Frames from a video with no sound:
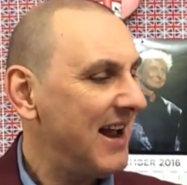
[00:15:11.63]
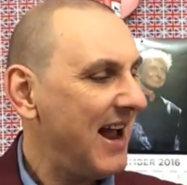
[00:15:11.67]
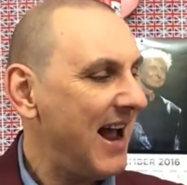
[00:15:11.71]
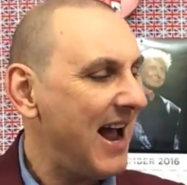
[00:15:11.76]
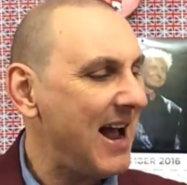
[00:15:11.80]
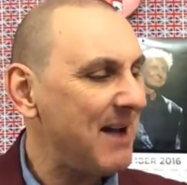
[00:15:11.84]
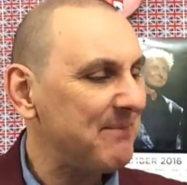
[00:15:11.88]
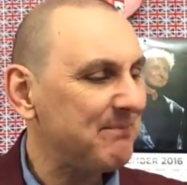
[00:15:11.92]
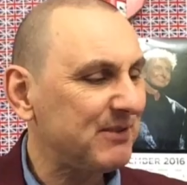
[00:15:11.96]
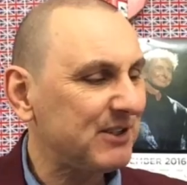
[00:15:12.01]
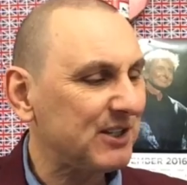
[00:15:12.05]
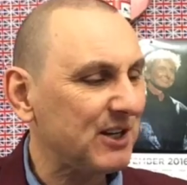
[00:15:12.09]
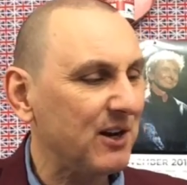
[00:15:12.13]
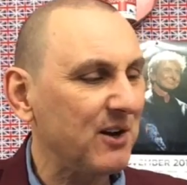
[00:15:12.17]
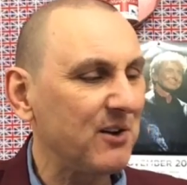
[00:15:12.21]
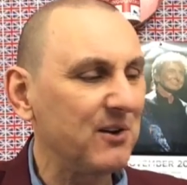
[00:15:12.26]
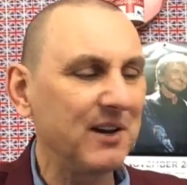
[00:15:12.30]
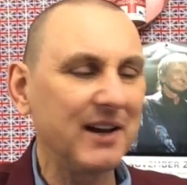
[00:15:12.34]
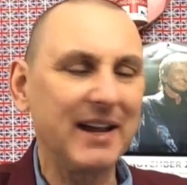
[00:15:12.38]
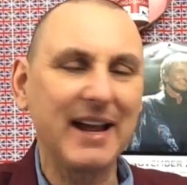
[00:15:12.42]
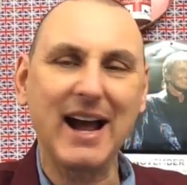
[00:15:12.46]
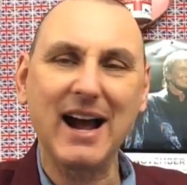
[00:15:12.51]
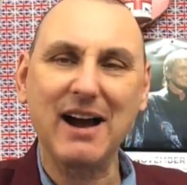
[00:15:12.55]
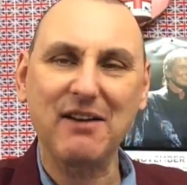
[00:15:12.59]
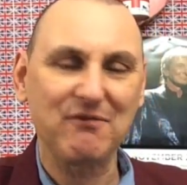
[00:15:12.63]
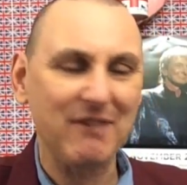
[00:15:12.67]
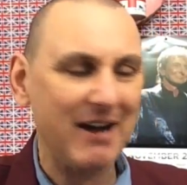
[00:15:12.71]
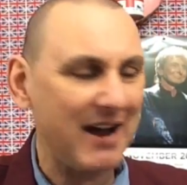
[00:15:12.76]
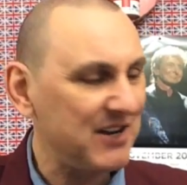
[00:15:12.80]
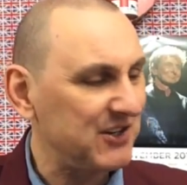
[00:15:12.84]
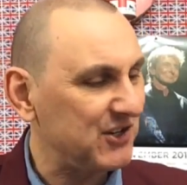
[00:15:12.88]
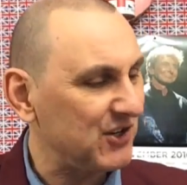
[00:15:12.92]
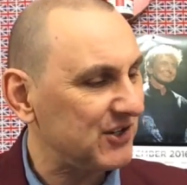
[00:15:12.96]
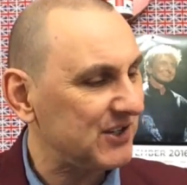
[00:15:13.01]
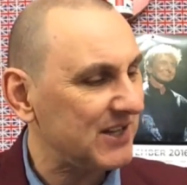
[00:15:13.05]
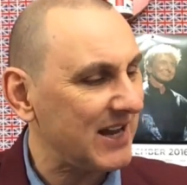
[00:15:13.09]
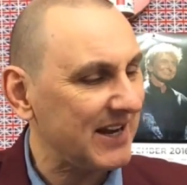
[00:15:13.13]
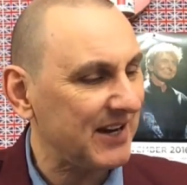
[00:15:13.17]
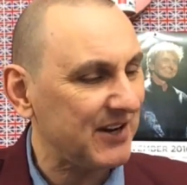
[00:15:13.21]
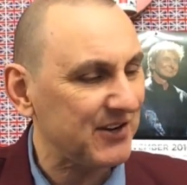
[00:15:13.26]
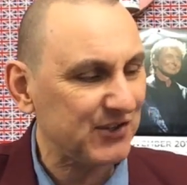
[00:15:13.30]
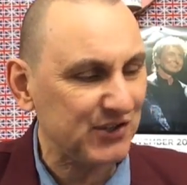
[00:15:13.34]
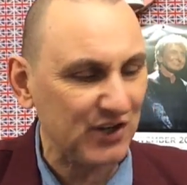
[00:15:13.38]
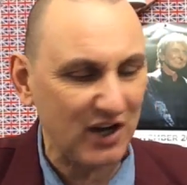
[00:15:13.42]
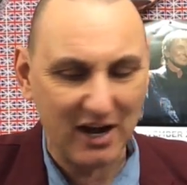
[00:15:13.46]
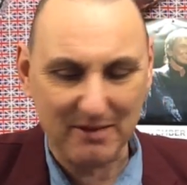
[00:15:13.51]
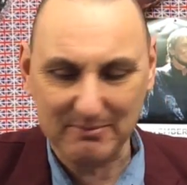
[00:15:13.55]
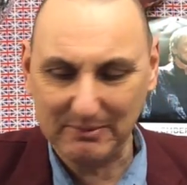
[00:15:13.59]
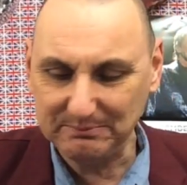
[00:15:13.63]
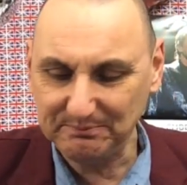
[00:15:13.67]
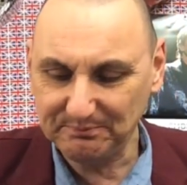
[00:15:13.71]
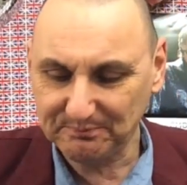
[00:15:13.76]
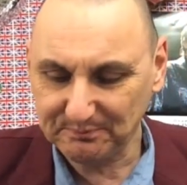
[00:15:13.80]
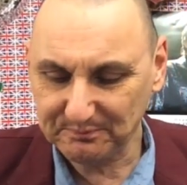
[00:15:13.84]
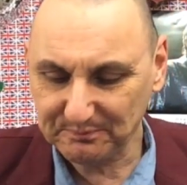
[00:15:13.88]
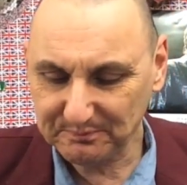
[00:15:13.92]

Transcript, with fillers: Absolutely outrageous. Thank you, Simon.